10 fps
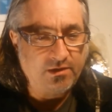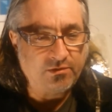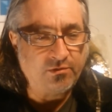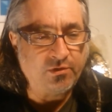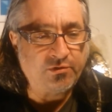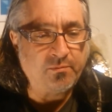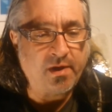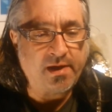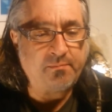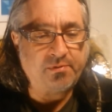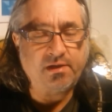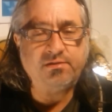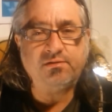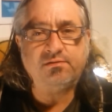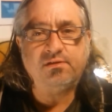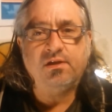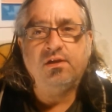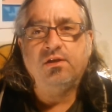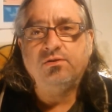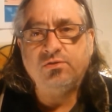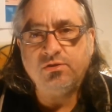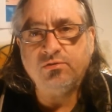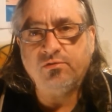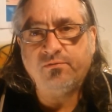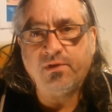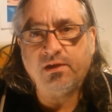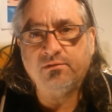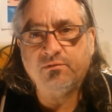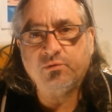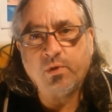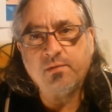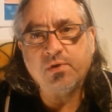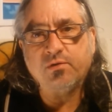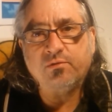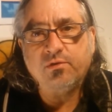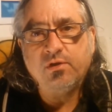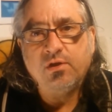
So those are my pledges to you, the fans of Swaybone.